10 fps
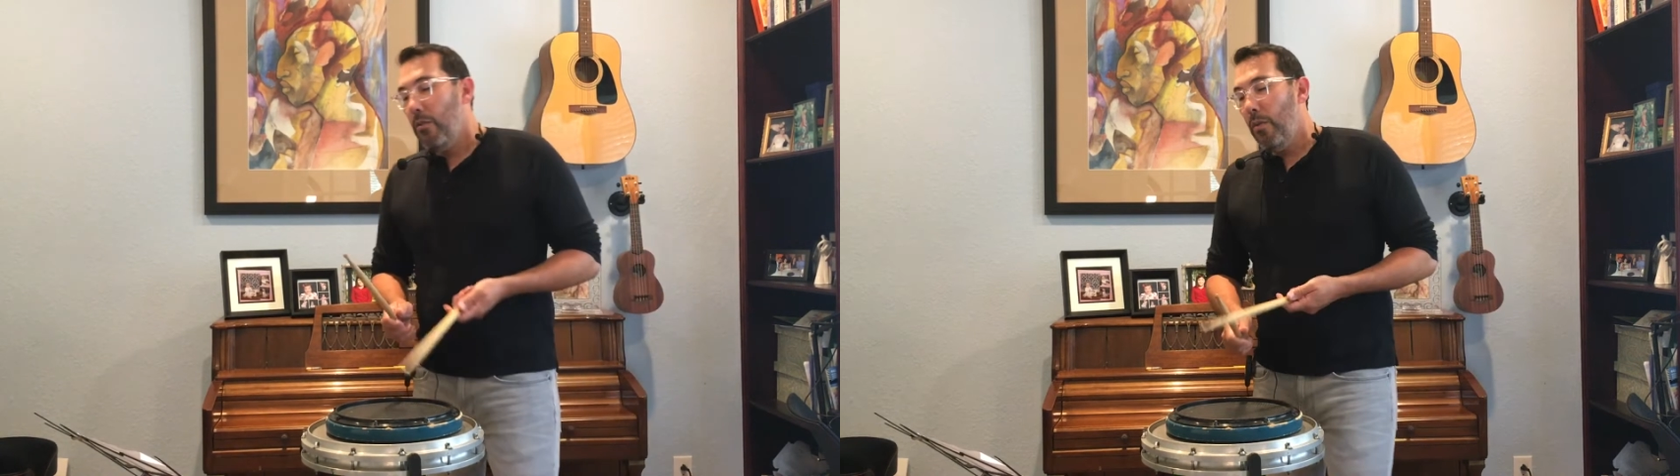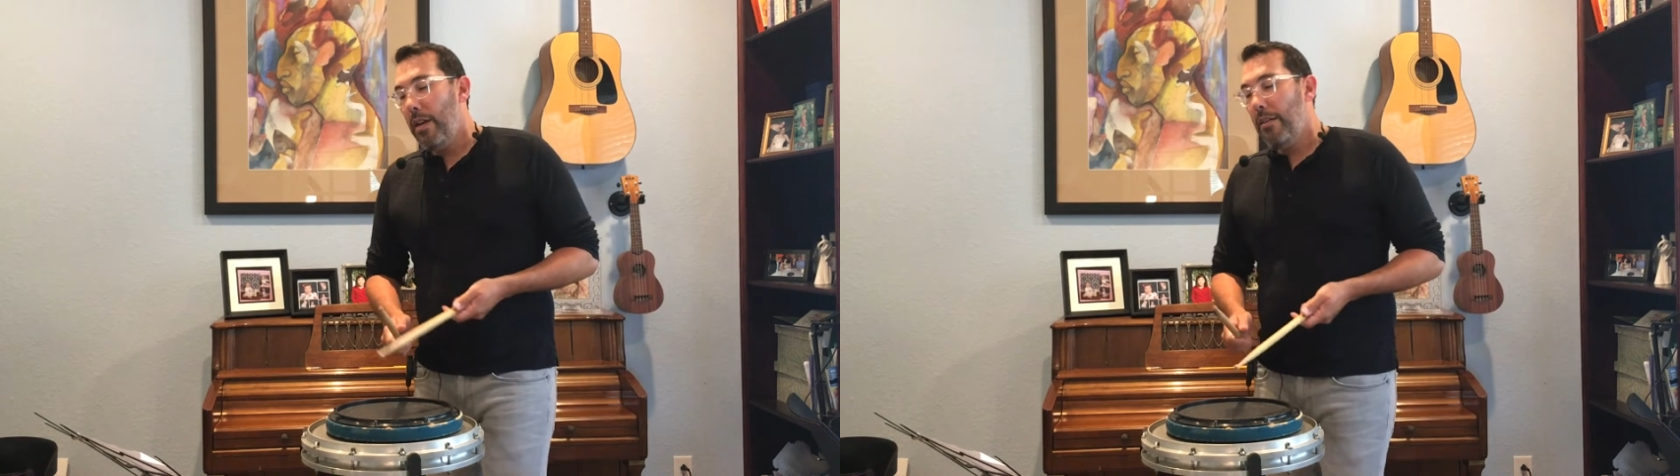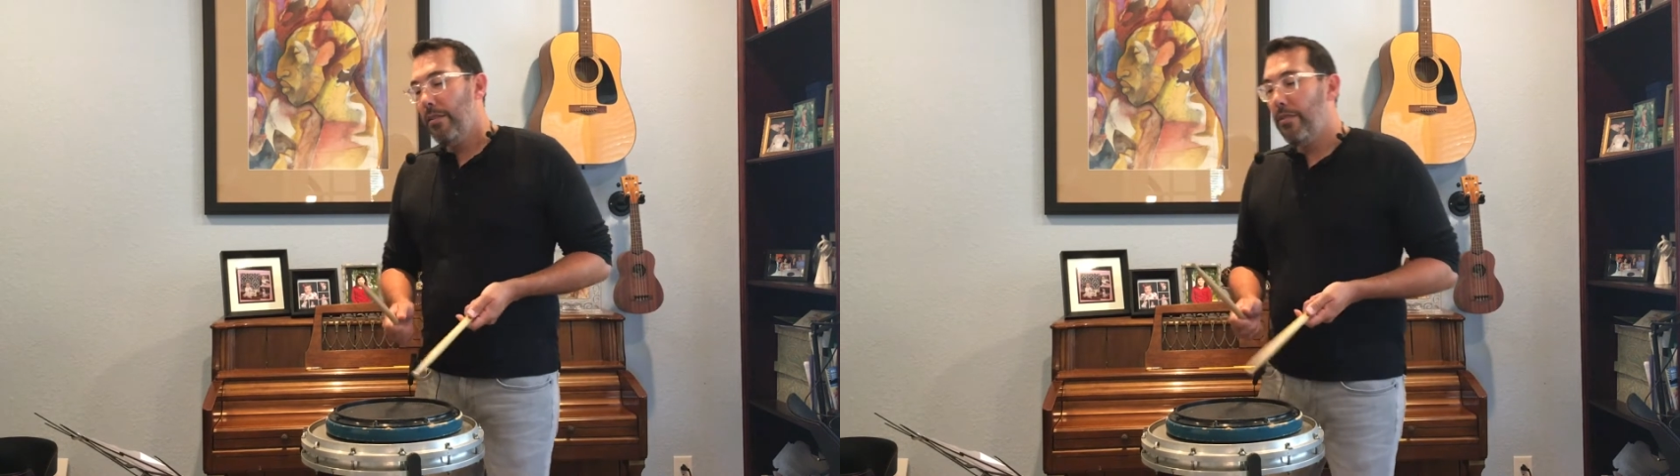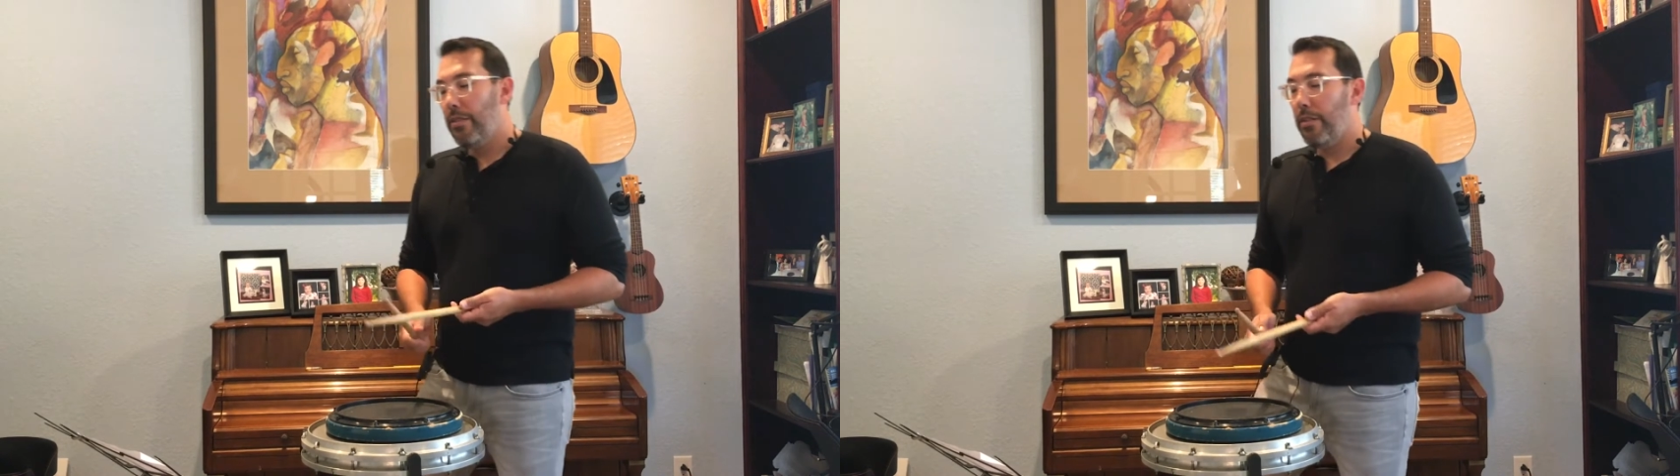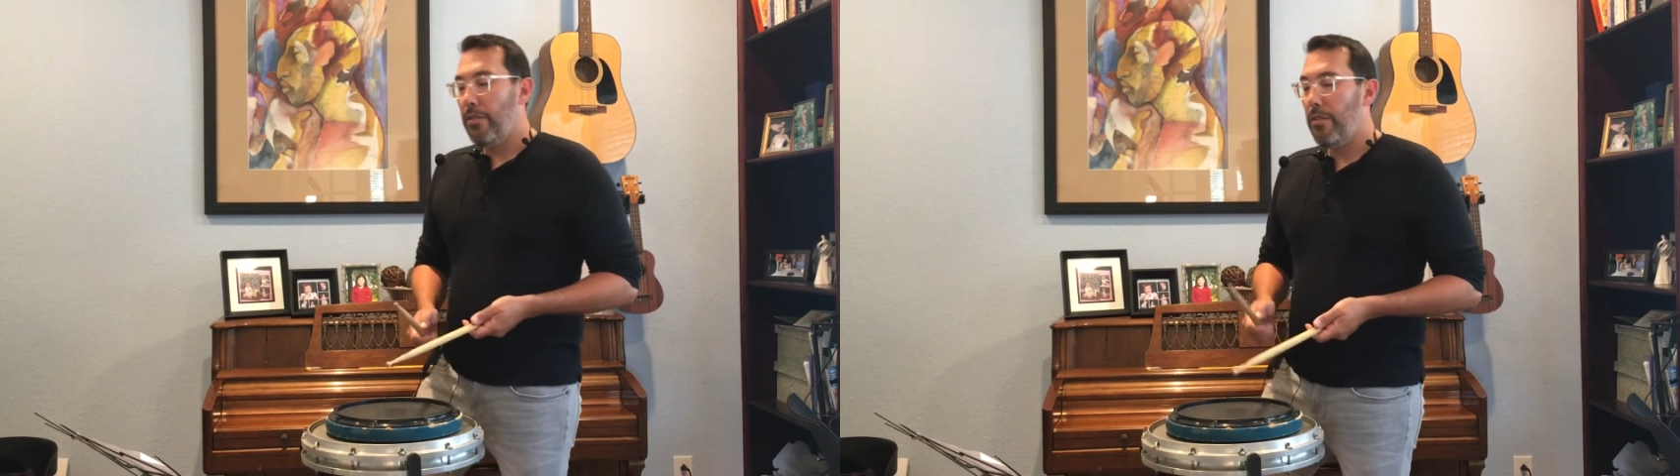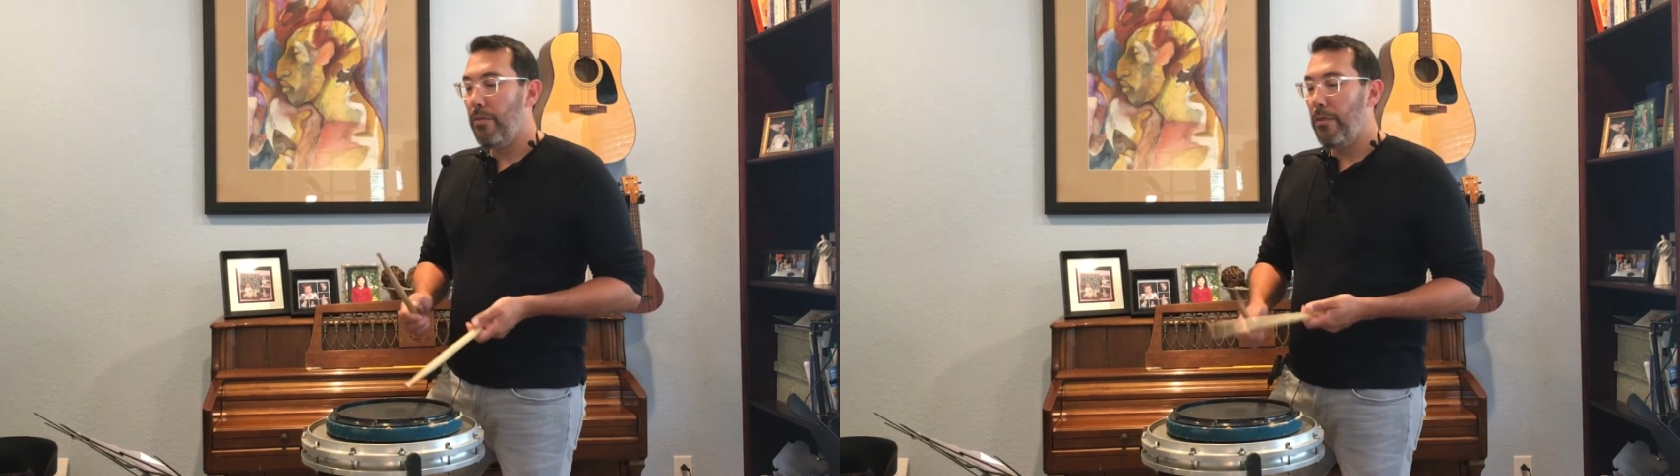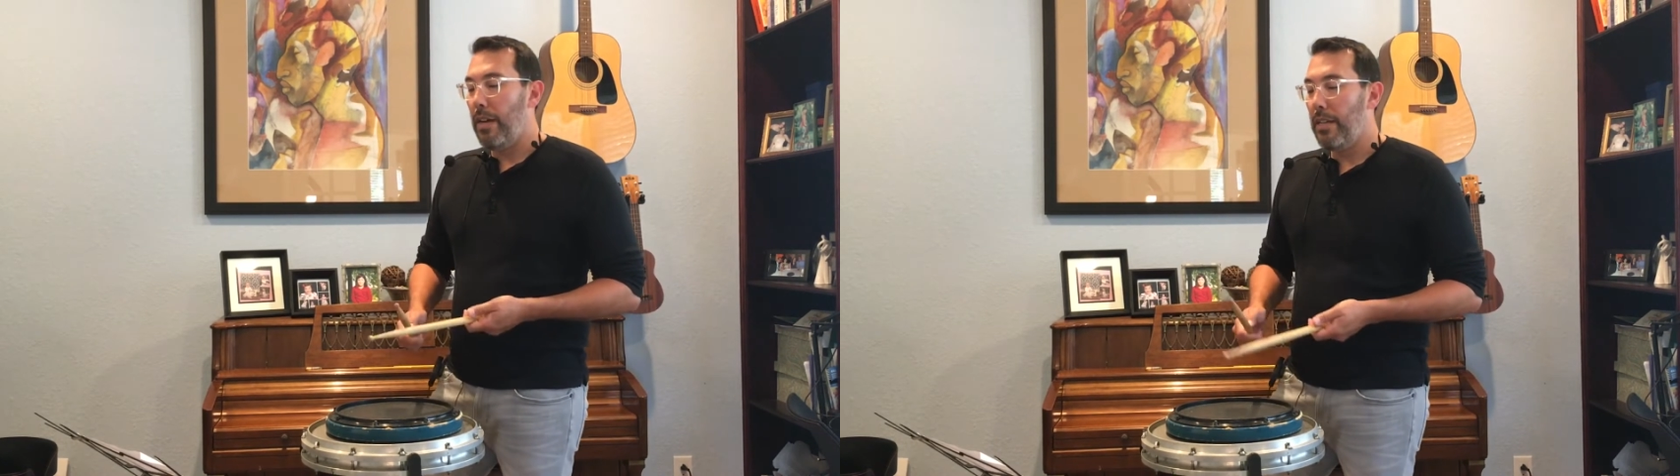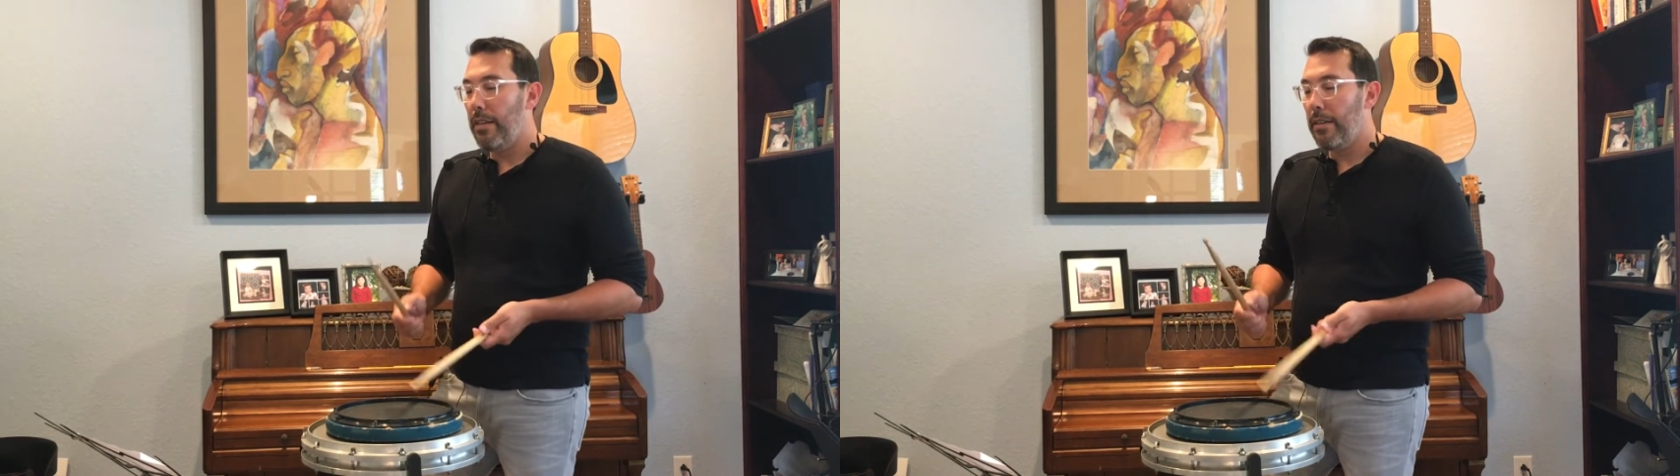1, 2,
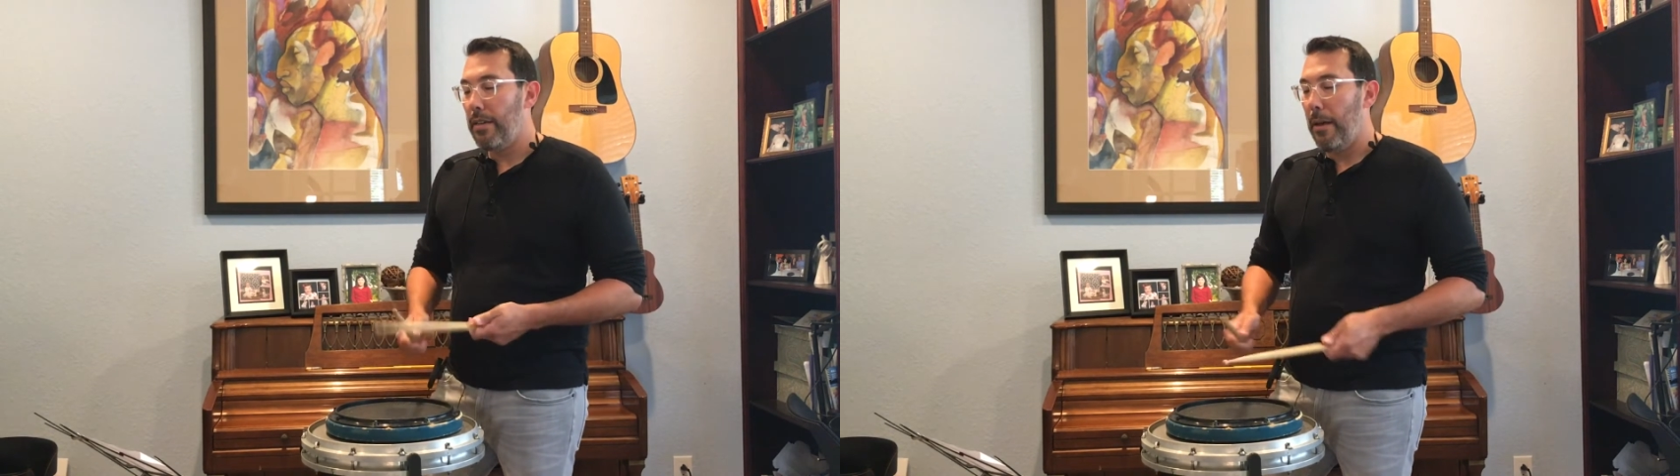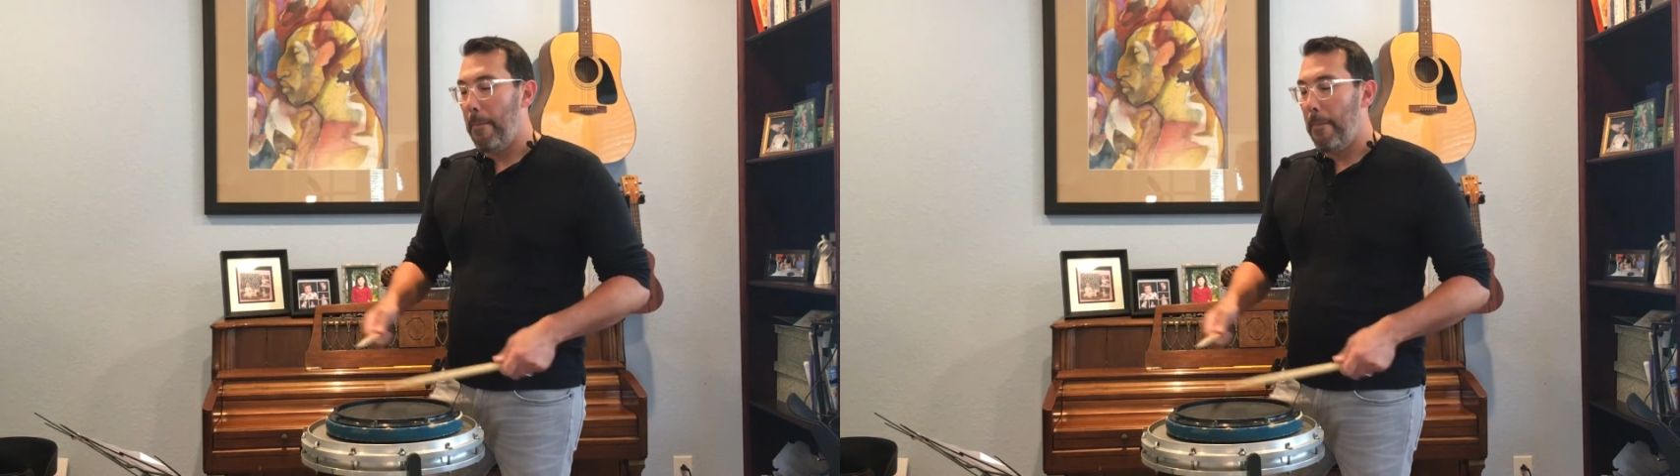ready, go.